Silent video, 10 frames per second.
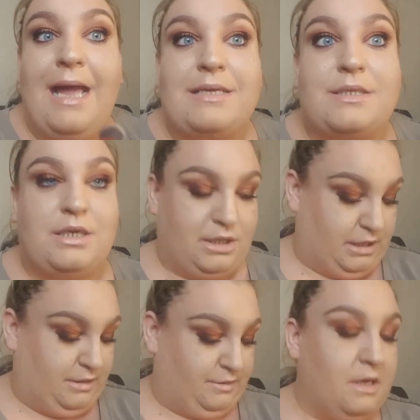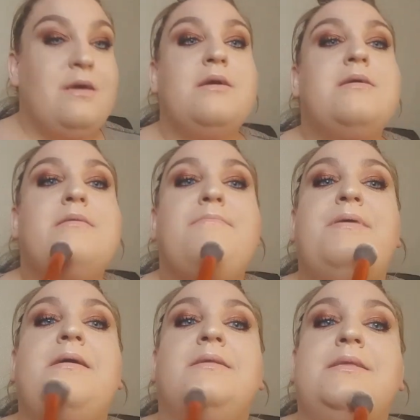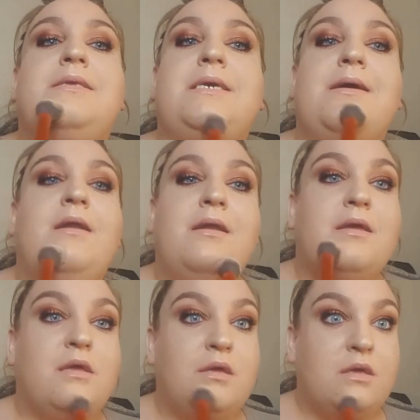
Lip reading: Excellent news. Bit on the chin.